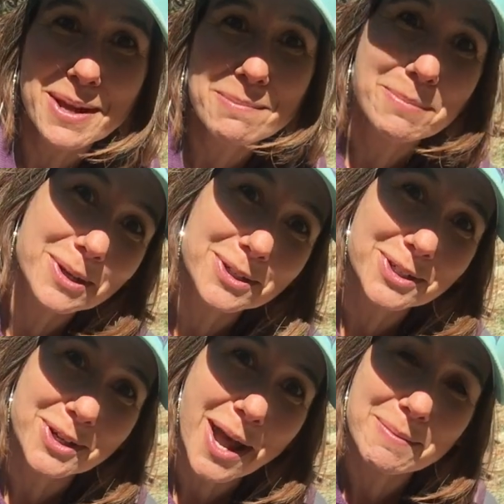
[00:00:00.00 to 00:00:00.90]
up, birds
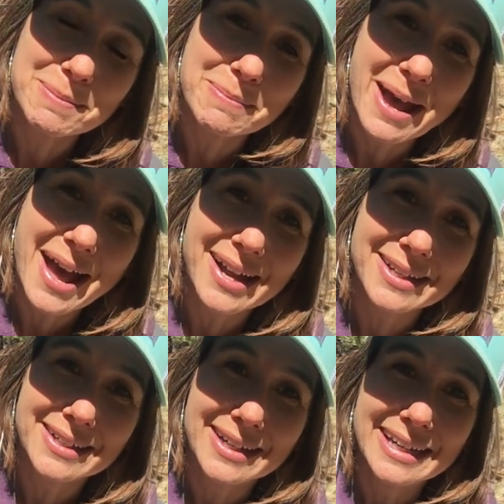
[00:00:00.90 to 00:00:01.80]
are coming
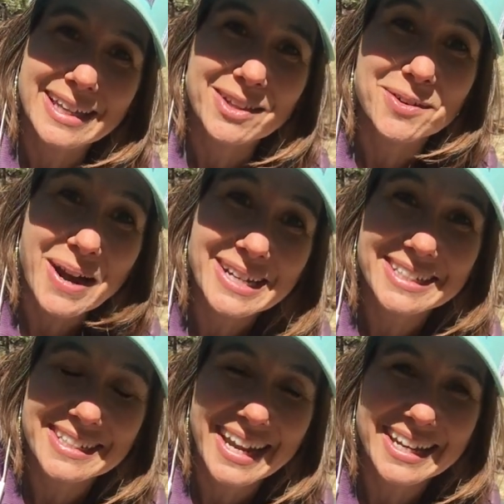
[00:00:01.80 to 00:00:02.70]
back, the grass
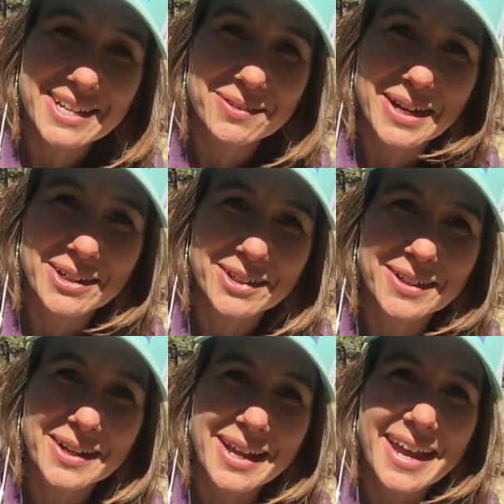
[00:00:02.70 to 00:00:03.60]
is getting greener.